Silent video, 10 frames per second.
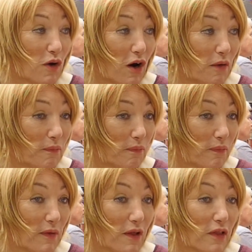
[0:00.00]
you are,
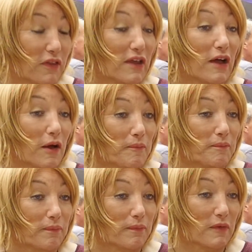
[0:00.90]
the,
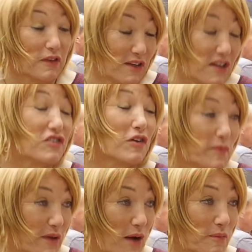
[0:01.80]
um, the easier
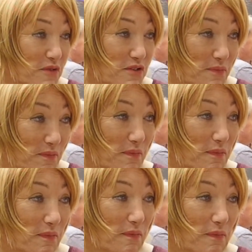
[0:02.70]
it becomes.
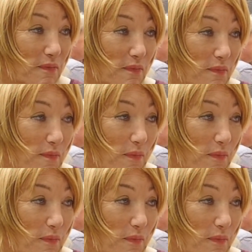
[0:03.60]
And